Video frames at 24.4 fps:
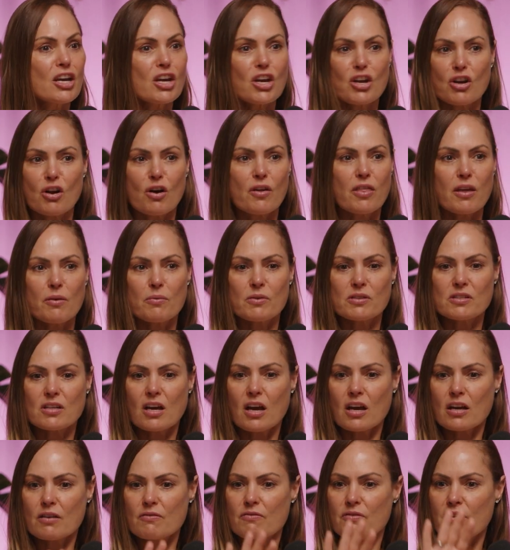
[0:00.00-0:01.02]
There was
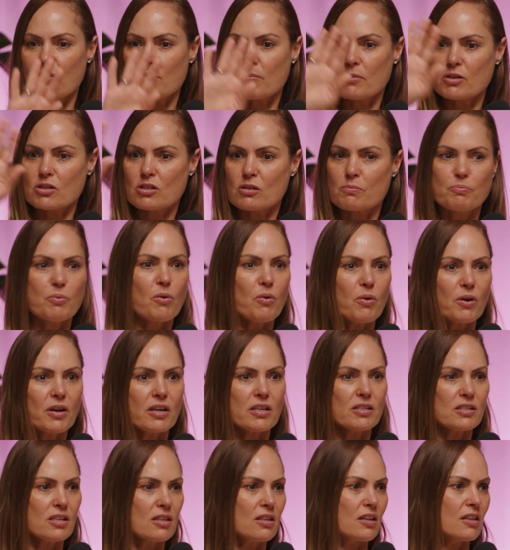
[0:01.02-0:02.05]
like very much the
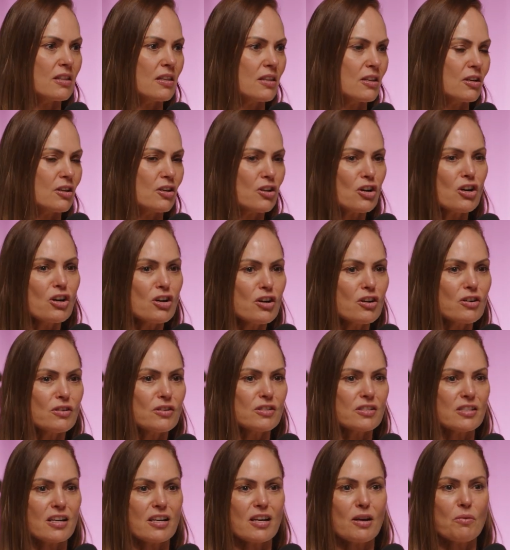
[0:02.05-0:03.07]
boys and then the
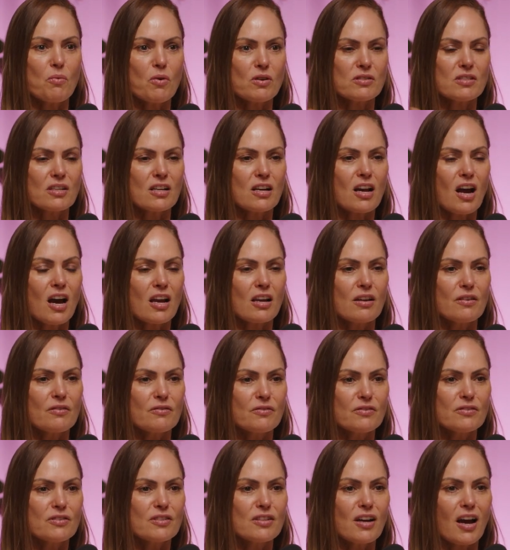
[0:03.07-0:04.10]
girls, and it wasn't kind
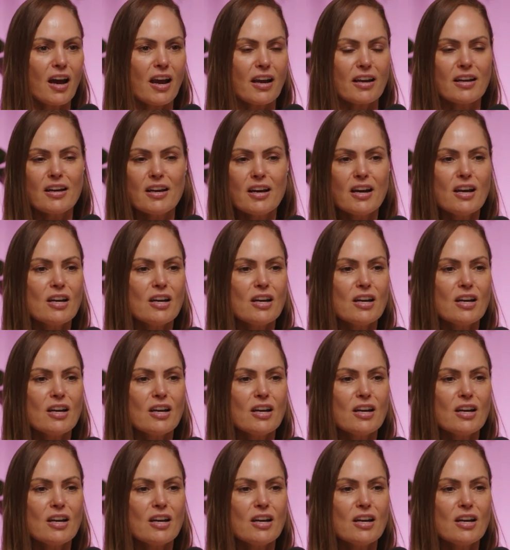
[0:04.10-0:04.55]
of like,